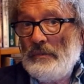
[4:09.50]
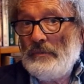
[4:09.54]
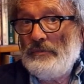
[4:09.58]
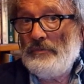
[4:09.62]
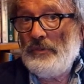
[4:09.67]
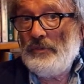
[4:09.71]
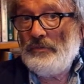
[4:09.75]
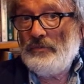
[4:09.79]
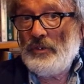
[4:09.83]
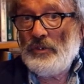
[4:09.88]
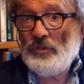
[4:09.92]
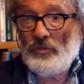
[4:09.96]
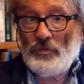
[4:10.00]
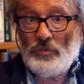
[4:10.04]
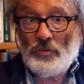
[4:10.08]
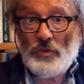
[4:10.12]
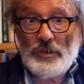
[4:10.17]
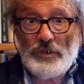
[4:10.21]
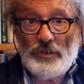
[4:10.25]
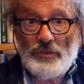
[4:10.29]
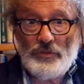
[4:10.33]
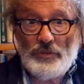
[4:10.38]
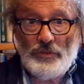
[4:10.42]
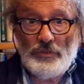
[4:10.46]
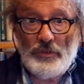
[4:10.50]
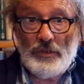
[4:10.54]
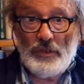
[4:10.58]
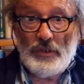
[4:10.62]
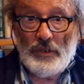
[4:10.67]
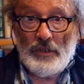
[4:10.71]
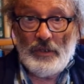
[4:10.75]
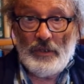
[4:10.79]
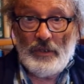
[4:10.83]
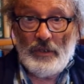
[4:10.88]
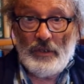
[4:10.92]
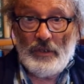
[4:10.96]
50 squids
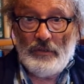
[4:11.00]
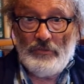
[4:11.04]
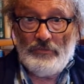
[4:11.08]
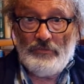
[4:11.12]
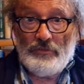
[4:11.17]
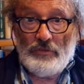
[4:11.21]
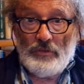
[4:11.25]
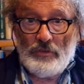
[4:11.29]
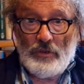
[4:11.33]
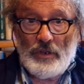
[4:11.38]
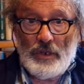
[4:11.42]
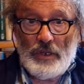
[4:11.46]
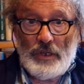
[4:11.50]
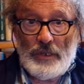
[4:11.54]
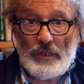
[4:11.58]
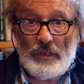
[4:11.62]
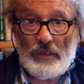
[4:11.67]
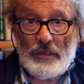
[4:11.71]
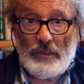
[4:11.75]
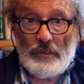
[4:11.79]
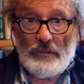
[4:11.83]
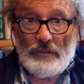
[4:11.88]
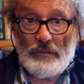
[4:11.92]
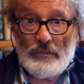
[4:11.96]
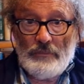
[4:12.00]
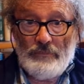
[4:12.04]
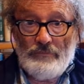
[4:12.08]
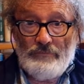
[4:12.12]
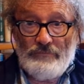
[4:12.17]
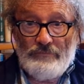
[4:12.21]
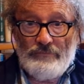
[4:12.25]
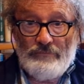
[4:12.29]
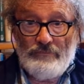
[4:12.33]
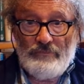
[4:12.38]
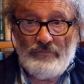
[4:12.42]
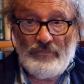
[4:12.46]

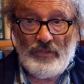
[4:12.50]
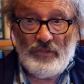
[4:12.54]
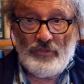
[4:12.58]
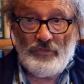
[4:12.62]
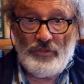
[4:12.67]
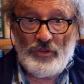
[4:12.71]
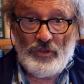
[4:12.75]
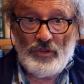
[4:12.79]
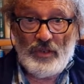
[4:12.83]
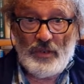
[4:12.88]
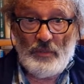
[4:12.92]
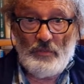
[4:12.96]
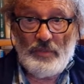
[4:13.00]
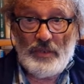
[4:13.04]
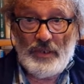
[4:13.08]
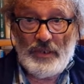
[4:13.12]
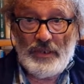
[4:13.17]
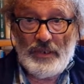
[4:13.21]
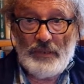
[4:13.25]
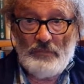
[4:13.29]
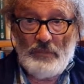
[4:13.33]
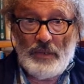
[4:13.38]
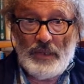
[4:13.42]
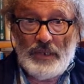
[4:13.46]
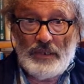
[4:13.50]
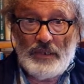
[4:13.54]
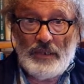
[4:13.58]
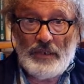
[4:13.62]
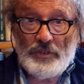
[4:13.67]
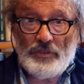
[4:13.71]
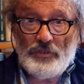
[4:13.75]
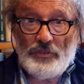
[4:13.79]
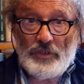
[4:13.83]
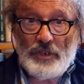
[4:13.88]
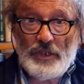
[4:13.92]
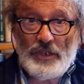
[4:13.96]
for a complete
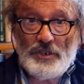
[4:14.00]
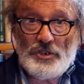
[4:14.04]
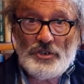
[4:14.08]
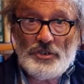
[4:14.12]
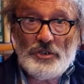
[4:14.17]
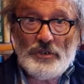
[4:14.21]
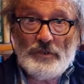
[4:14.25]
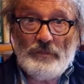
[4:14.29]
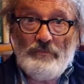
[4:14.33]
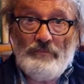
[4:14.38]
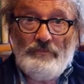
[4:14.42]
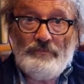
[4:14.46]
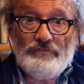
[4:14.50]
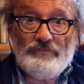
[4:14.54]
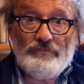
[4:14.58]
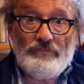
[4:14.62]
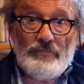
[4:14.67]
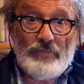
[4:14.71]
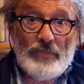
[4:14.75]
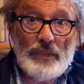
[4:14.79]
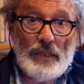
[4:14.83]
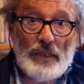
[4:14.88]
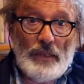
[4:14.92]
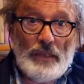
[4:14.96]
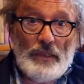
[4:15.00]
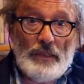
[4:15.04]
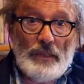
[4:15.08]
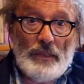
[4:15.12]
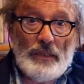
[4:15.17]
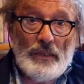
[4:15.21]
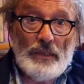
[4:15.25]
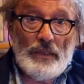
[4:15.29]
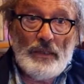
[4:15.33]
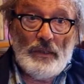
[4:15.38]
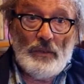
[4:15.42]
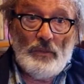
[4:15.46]
mainline station,
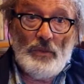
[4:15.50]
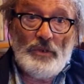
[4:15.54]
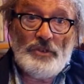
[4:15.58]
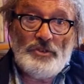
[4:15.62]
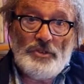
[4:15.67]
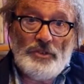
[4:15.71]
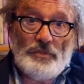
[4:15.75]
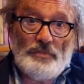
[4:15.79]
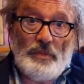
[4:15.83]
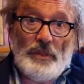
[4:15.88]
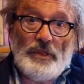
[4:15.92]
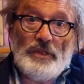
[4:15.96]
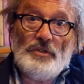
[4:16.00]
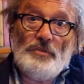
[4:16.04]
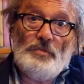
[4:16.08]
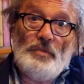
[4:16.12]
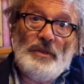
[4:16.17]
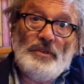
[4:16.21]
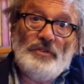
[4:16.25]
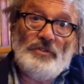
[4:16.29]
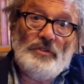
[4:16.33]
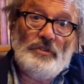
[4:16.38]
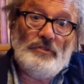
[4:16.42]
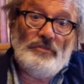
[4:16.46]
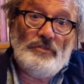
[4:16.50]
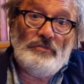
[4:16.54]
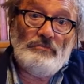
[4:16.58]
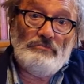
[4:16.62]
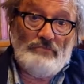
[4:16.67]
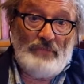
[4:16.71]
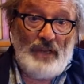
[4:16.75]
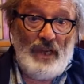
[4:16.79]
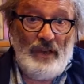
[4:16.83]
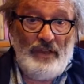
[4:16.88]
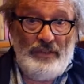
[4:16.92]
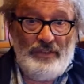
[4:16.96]
which is a bit expensive,
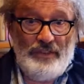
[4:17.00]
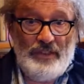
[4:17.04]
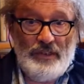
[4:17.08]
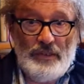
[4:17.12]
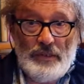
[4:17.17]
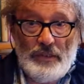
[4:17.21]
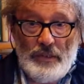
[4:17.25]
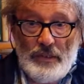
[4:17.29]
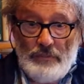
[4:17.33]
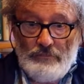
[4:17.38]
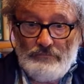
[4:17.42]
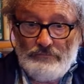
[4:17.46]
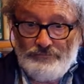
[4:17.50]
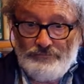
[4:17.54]
I think.